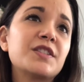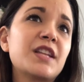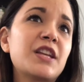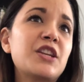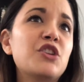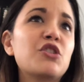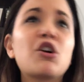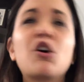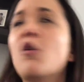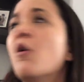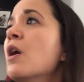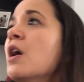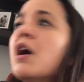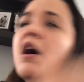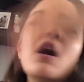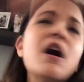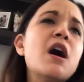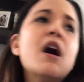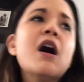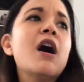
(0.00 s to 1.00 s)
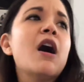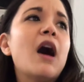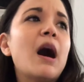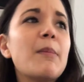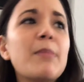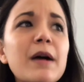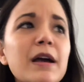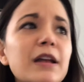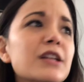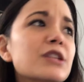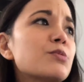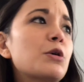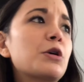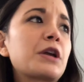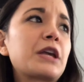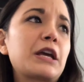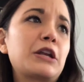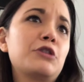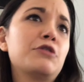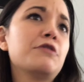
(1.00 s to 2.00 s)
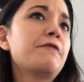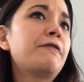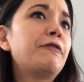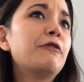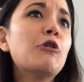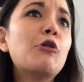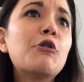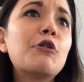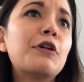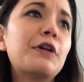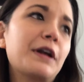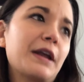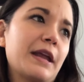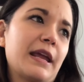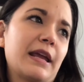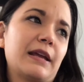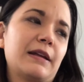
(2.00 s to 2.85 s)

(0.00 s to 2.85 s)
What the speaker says: And then you go, I might as well get new flooring.